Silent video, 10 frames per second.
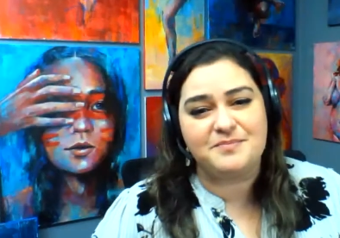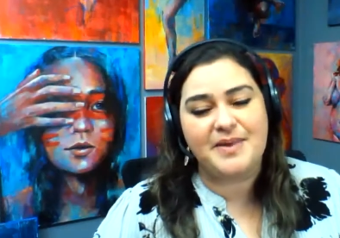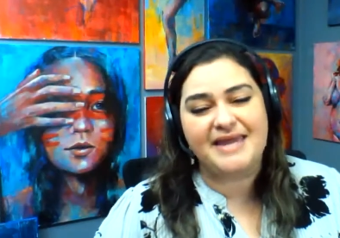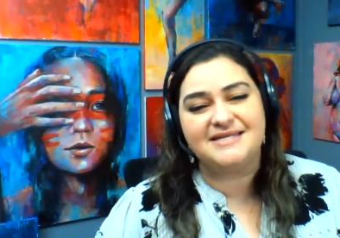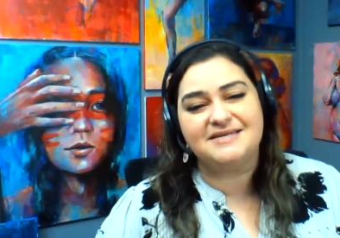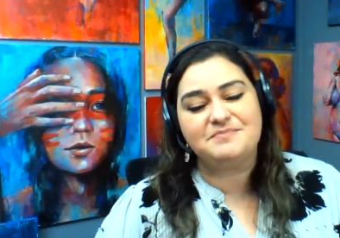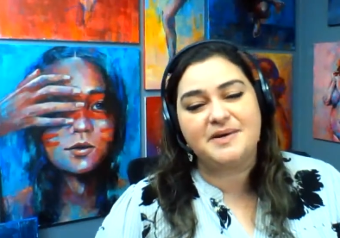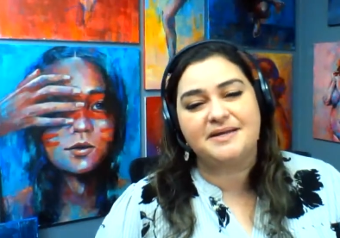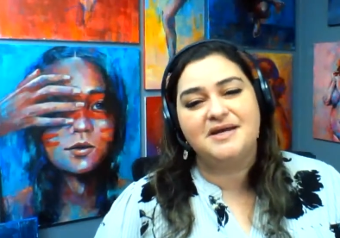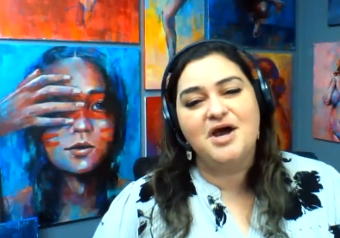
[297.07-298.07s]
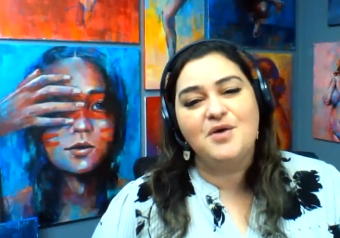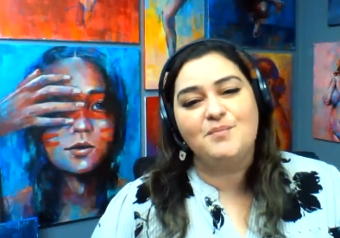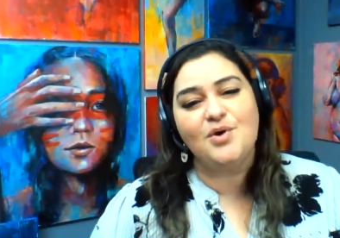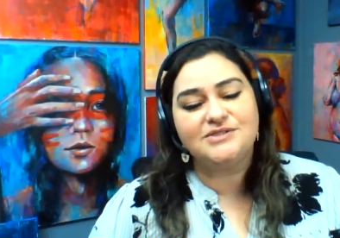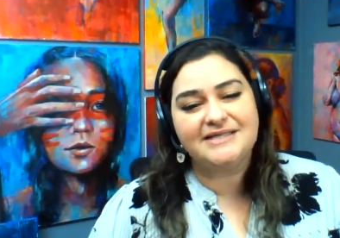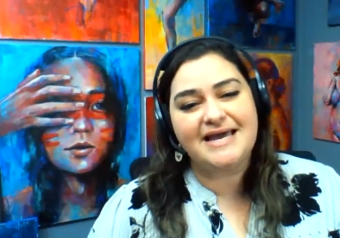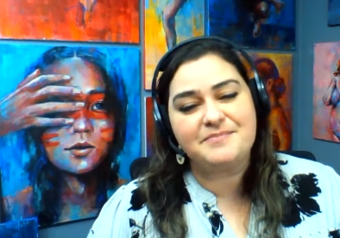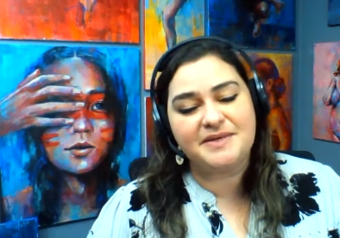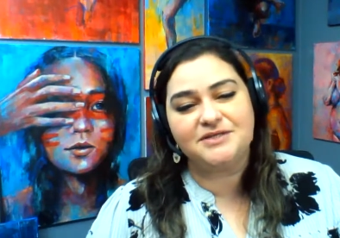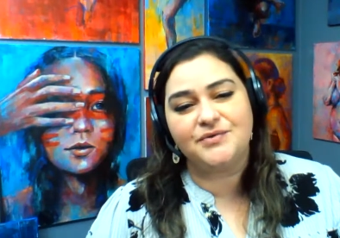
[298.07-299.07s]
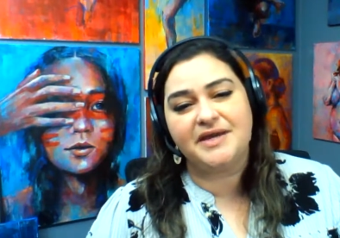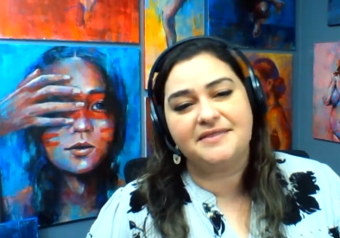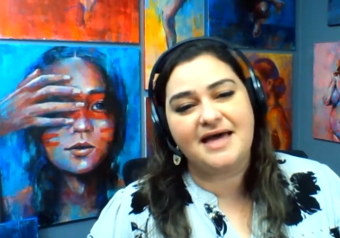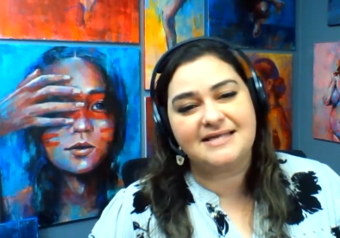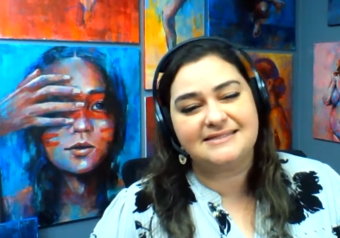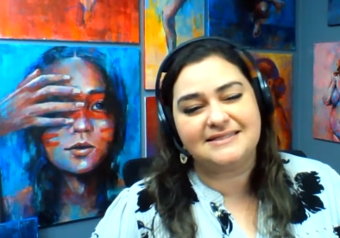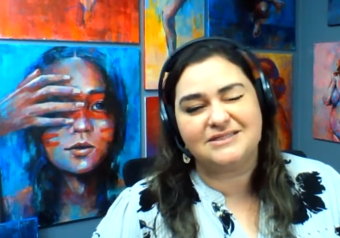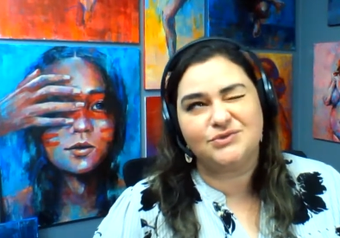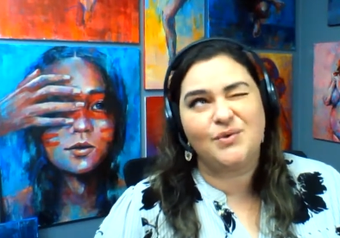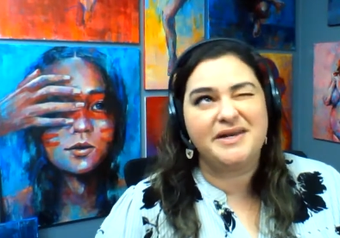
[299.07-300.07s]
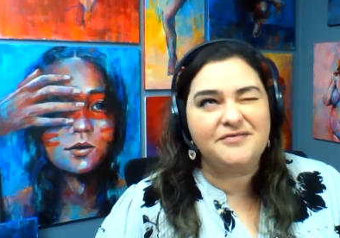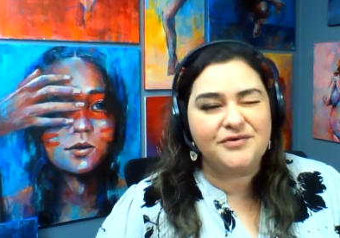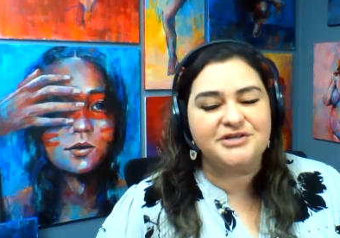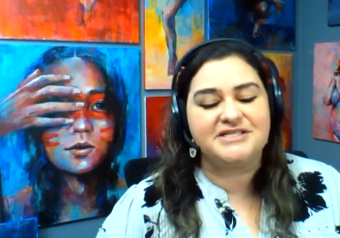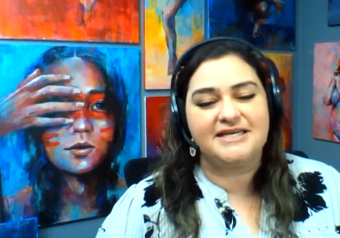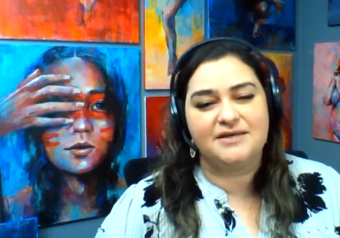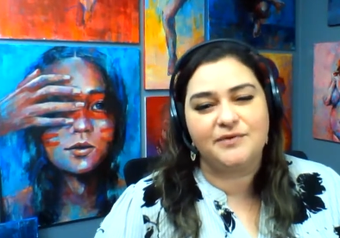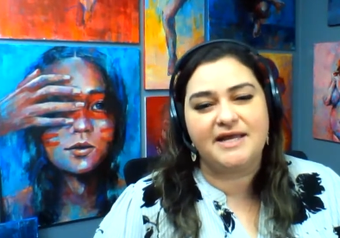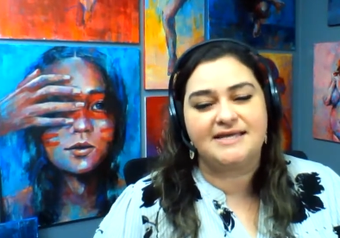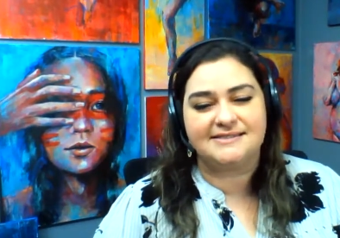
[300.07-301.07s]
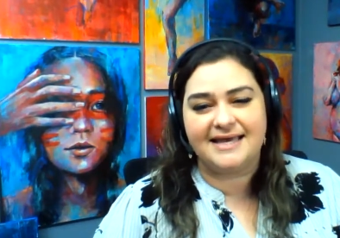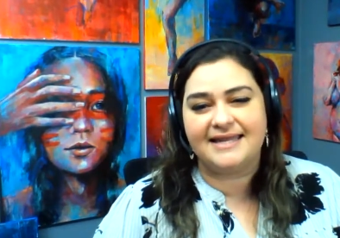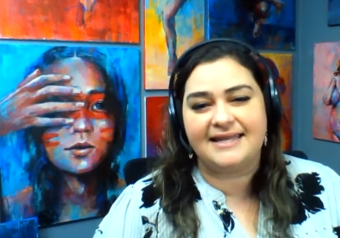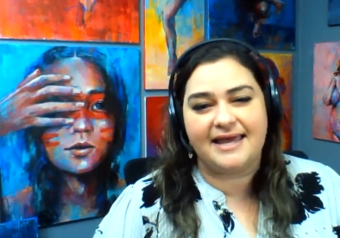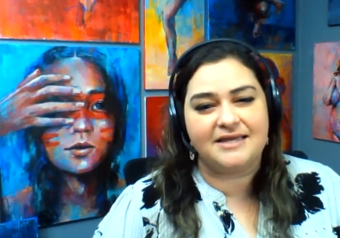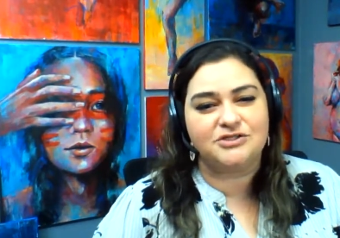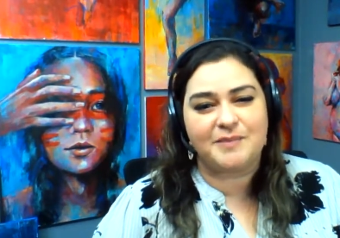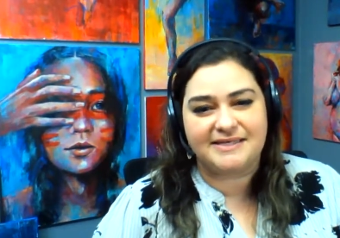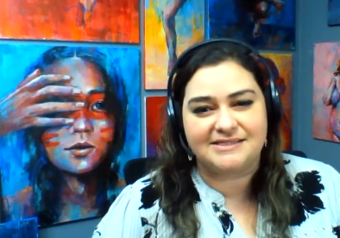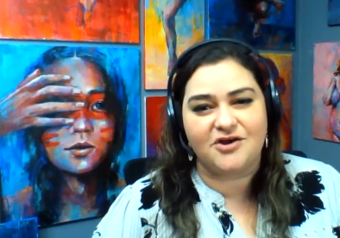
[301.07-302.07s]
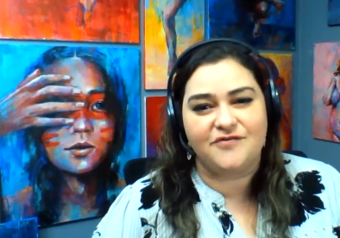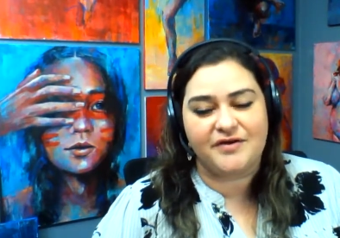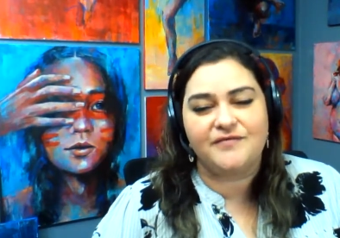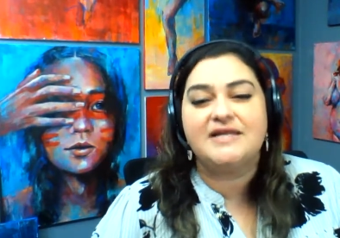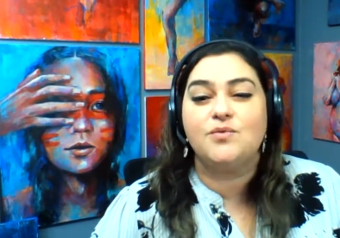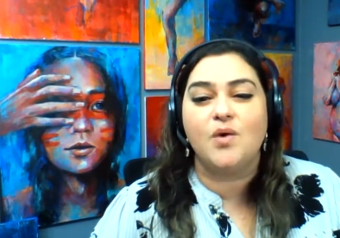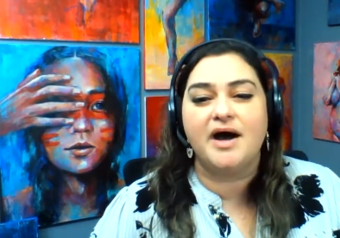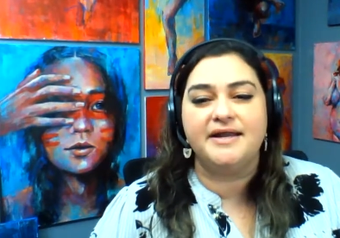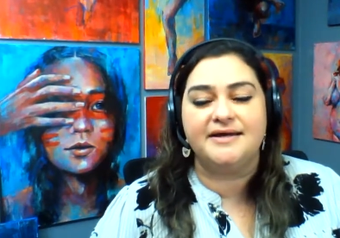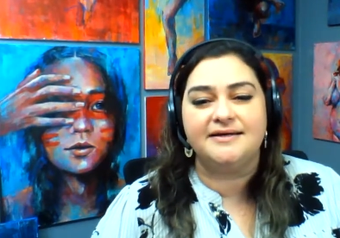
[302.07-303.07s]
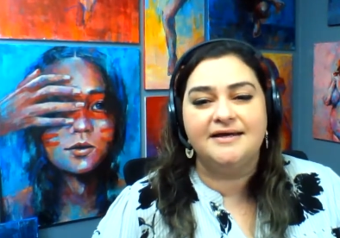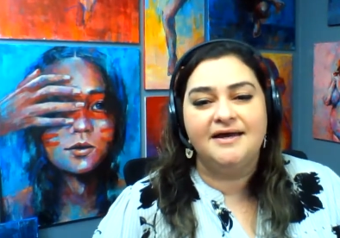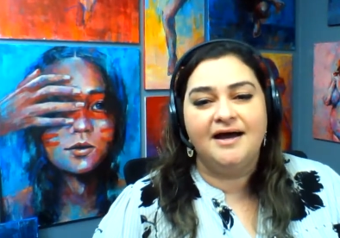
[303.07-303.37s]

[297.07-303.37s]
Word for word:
Speaker 1: been painting, but mostly I've been doing that since twenty fourteen, when I said, like, to myself, I really want to